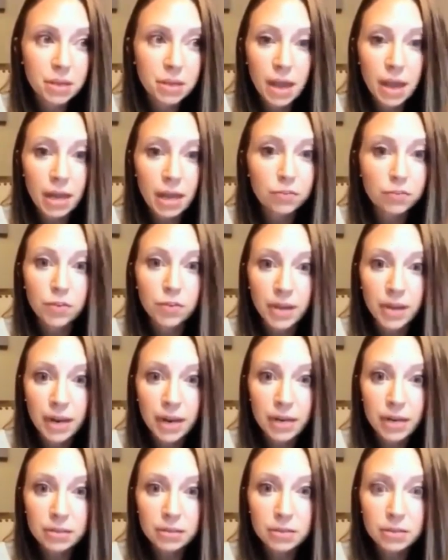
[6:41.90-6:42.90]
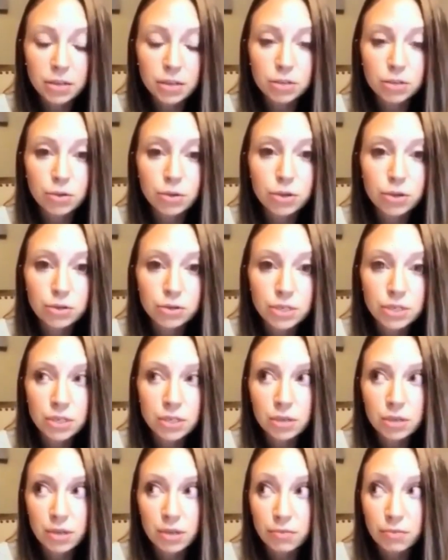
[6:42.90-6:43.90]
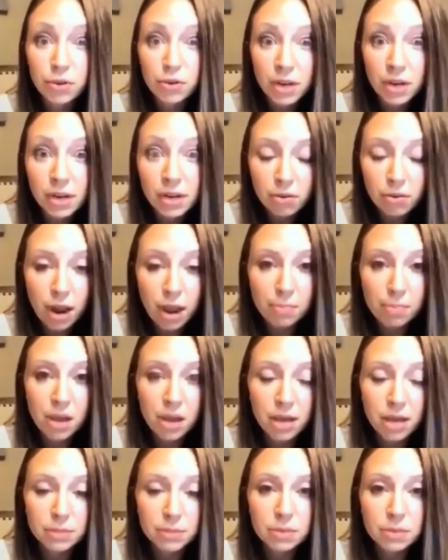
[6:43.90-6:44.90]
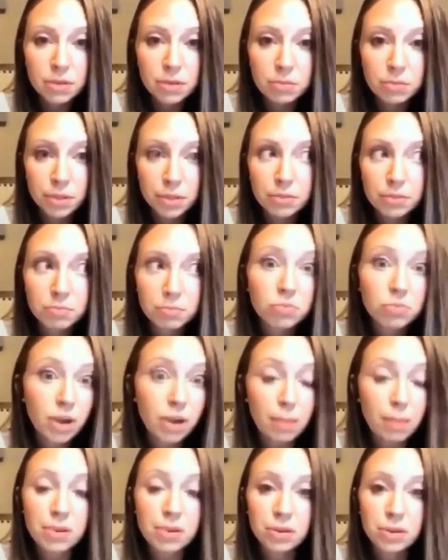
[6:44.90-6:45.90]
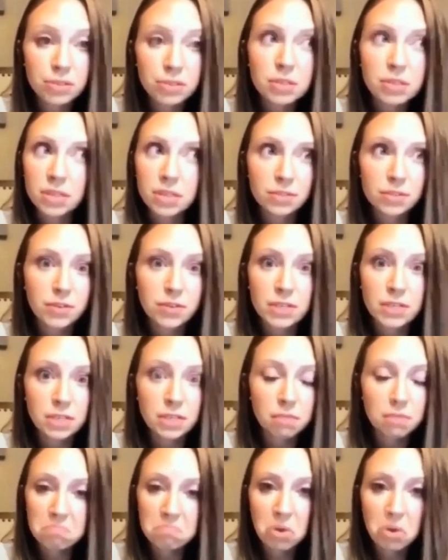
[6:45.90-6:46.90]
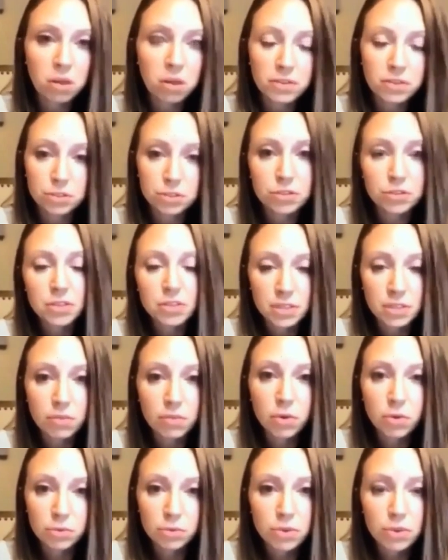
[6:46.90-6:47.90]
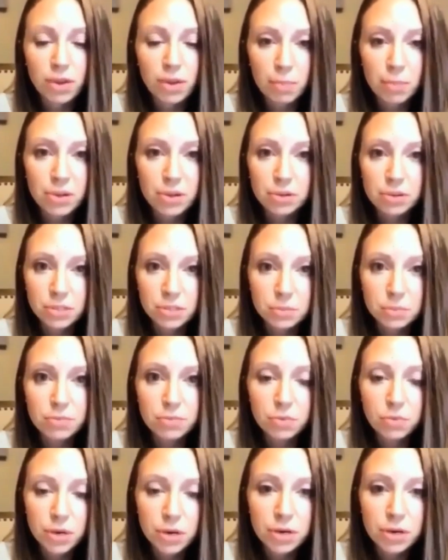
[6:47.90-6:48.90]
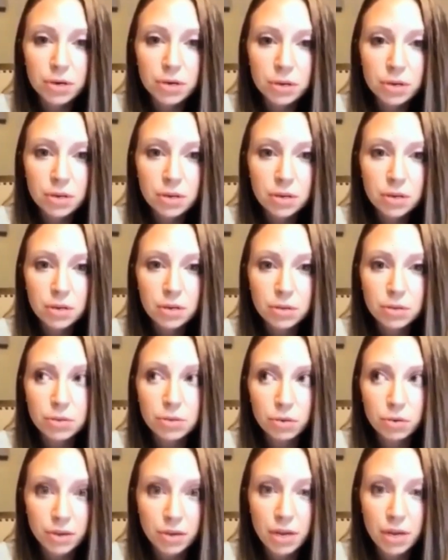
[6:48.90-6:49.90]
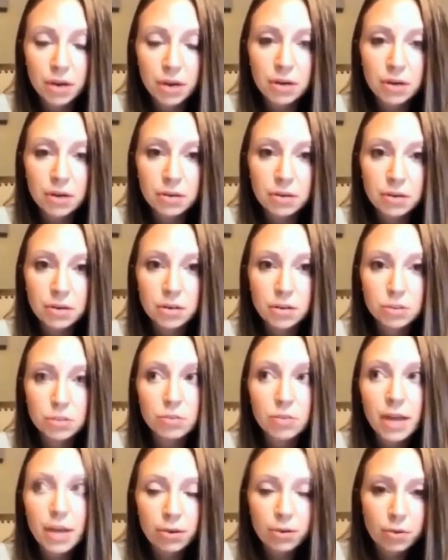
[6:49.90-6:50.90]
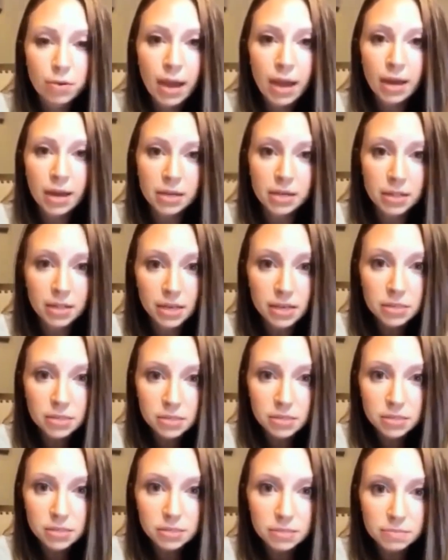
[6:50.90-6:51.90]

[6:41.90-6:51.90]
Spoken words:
and forget it. So if you're in a crappy hospital with crappy nurses, let's face it, all of us nurses have worked with crappy nurses before who don't care. So now you add in this,